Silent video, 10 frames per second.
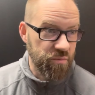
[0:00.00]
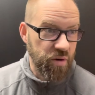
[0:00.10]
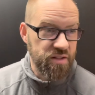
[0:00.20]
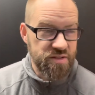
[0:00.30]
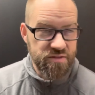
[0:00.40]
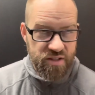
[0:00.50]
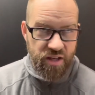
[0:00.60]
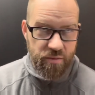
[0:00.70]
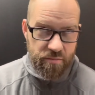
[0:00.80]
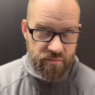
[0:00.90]
parts of
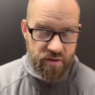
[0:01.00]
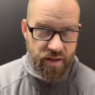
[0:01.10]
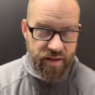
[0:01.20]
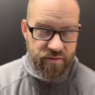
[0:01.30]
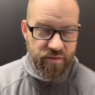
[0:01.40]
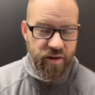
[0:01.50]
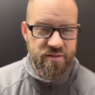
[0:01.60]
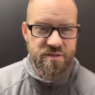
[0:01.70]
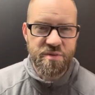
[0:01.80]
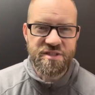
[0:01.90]
singing, the Latin
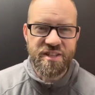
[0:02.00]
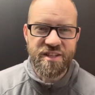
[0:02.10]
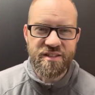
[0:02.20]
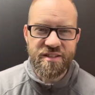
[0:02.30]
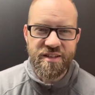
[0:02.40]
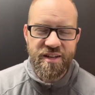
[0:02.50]
vowels in particular.